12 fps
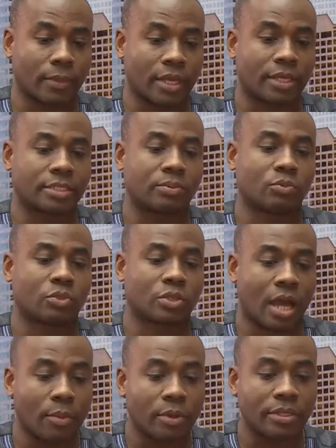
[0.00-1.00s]
I guess the most
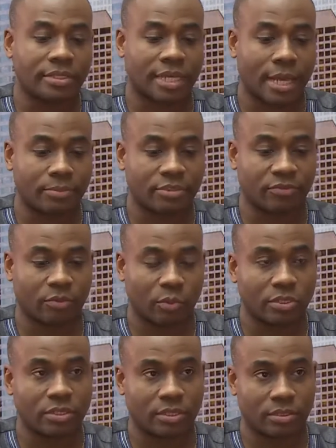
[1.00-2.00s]
common types of
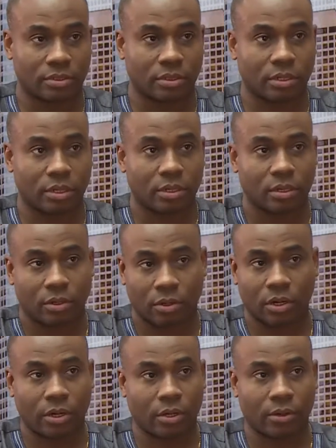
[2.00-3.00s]
emergencies are
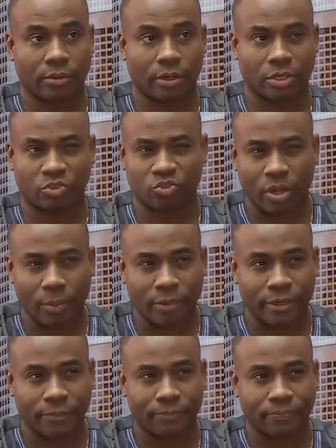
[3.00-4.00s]
are, are
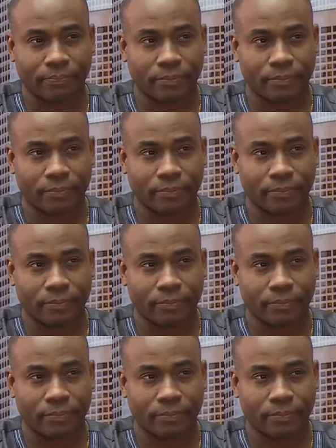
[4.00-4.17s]
trauma,